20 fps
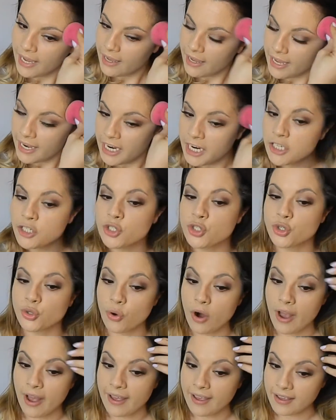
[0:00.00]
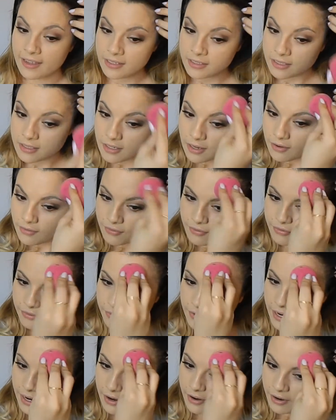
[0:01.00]
And it dries
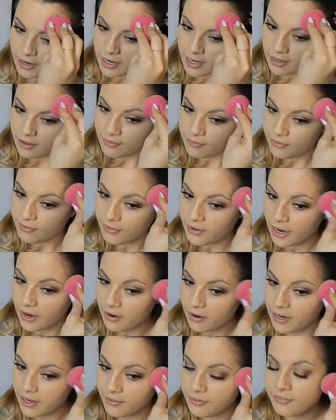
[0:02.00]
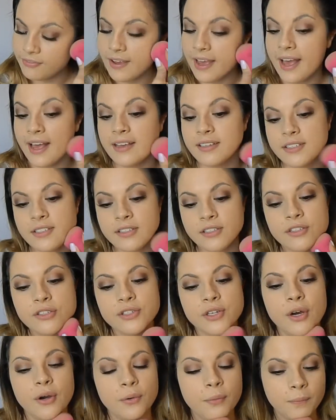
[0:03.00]
very fast,
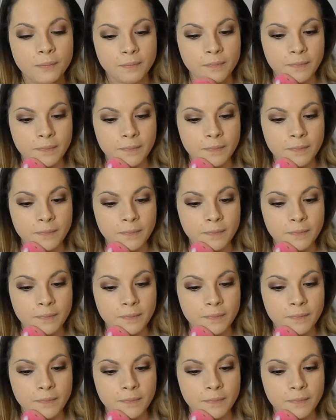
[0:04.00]
so.